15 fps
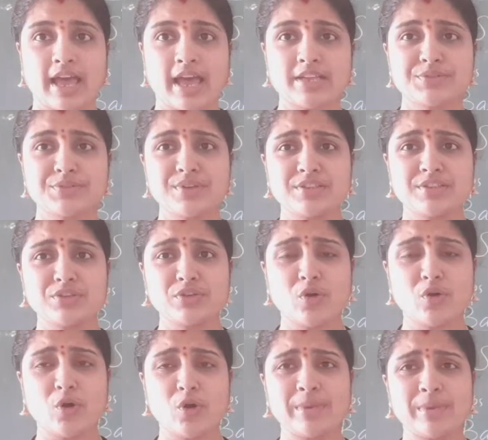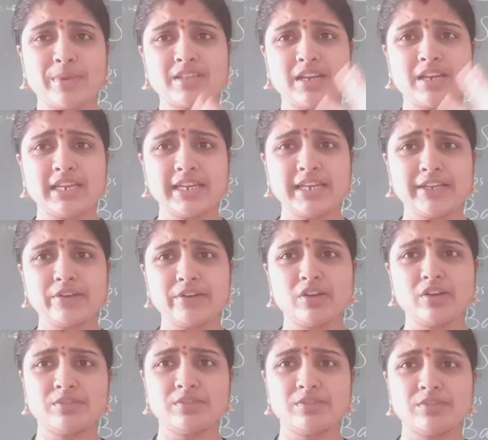soon as you open the lid,
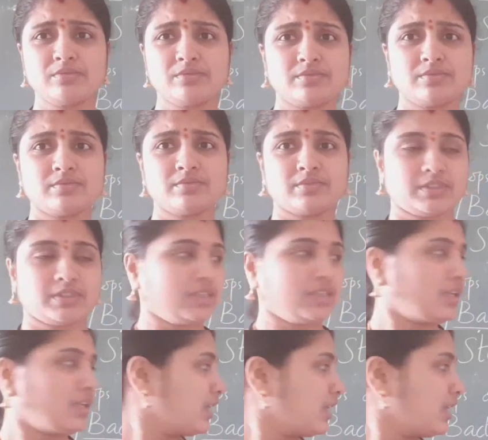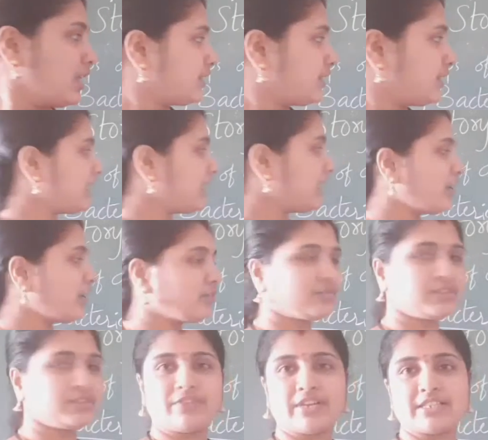the lid of
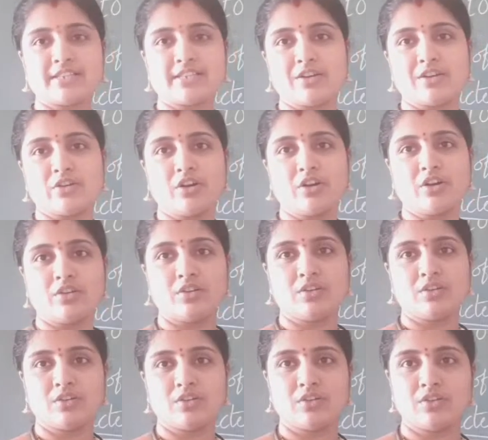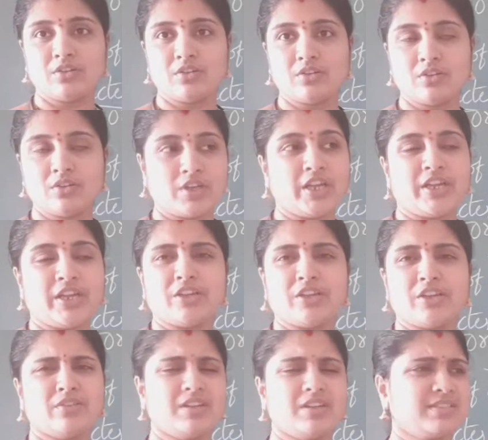the vessel, you
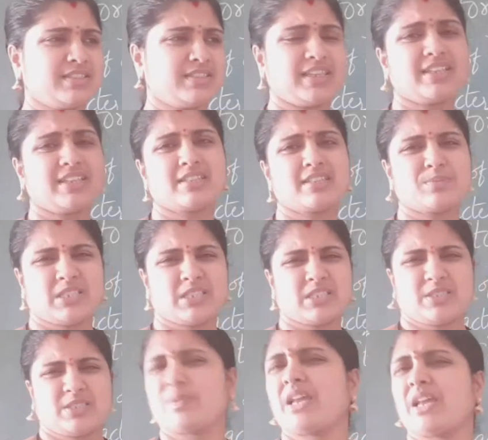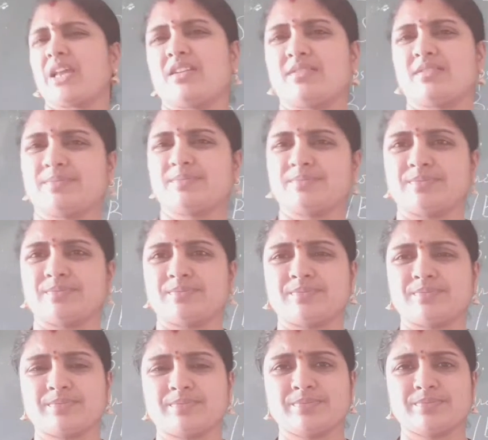will see some smell
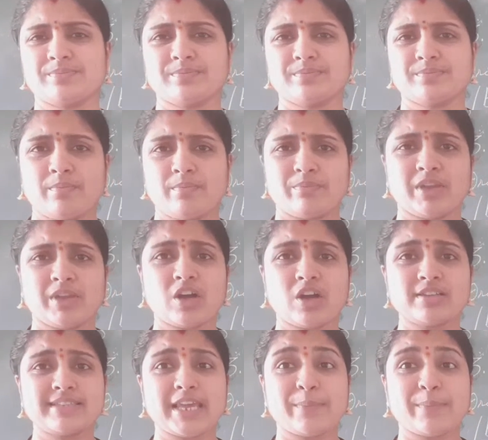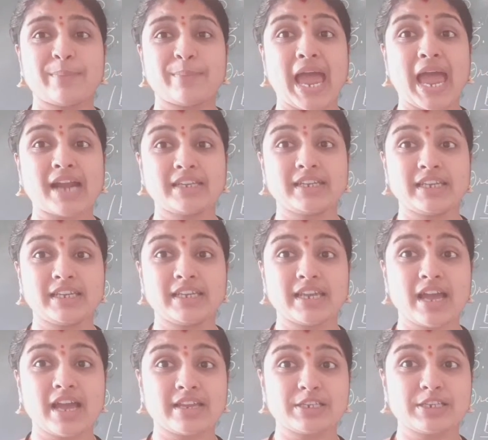because their bacteria
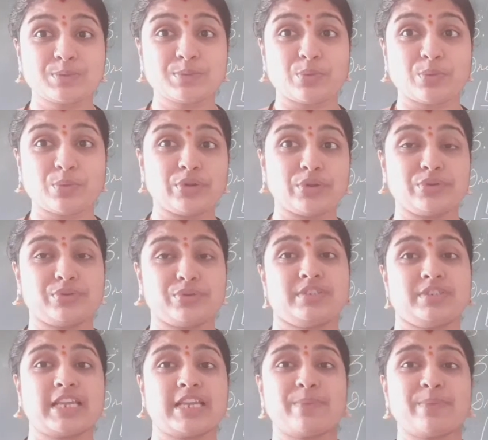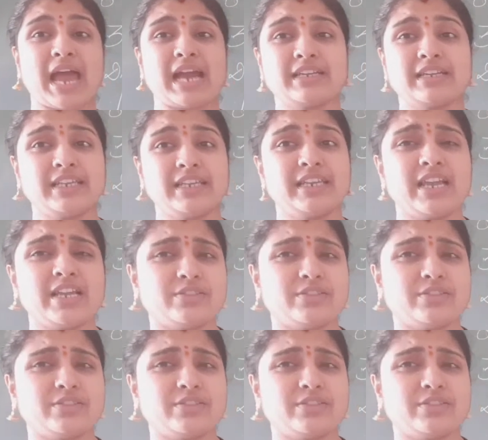is produced. That bacteria is